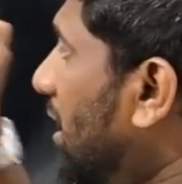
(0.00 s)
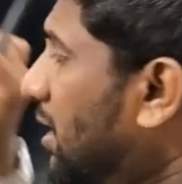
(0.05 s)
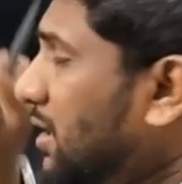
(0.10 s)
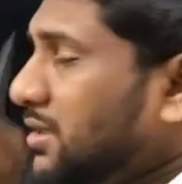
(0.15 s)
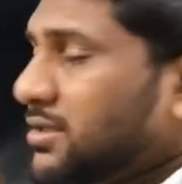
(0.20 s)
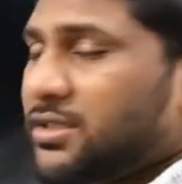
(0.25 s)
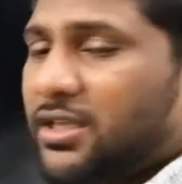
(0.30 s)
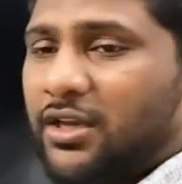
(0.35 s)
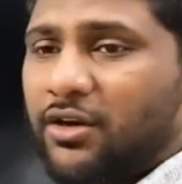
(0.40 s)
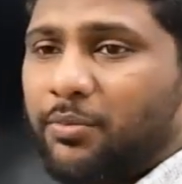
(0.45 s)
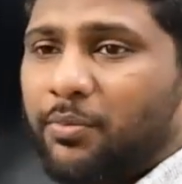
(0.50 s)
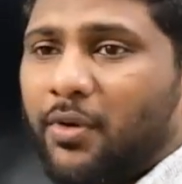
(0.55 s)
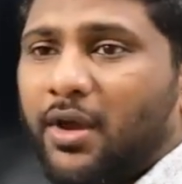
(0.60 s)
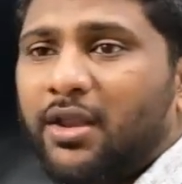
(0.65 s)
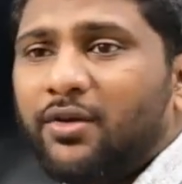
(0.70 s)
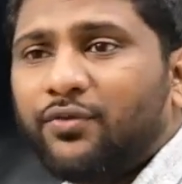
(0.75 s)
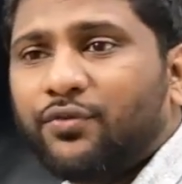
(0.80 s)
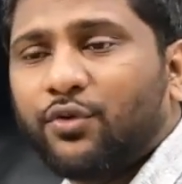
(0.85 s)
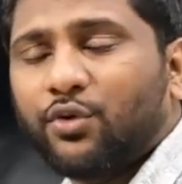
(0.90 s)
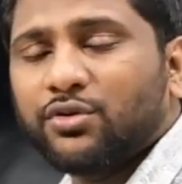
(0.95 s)
here
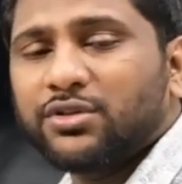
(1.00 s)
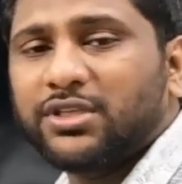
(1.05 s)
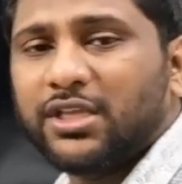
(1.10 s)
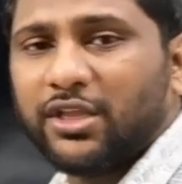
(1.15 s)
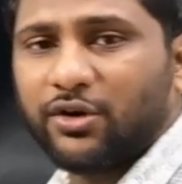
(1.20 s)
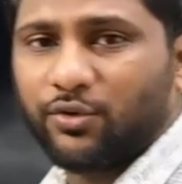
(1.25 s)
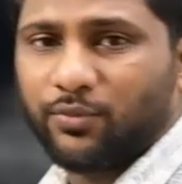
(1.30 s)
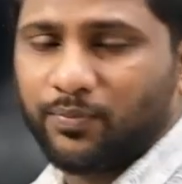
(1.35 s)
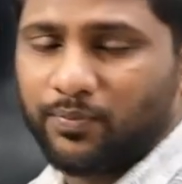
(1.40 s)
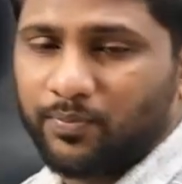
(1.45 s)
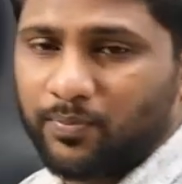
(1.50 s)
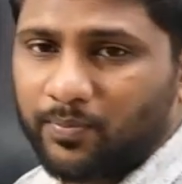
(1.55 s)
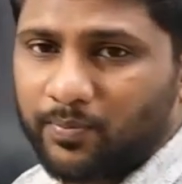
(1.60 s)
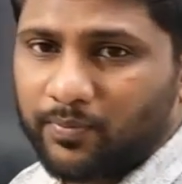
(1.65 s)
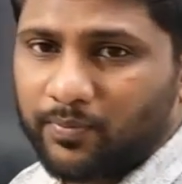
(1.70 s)
0.40.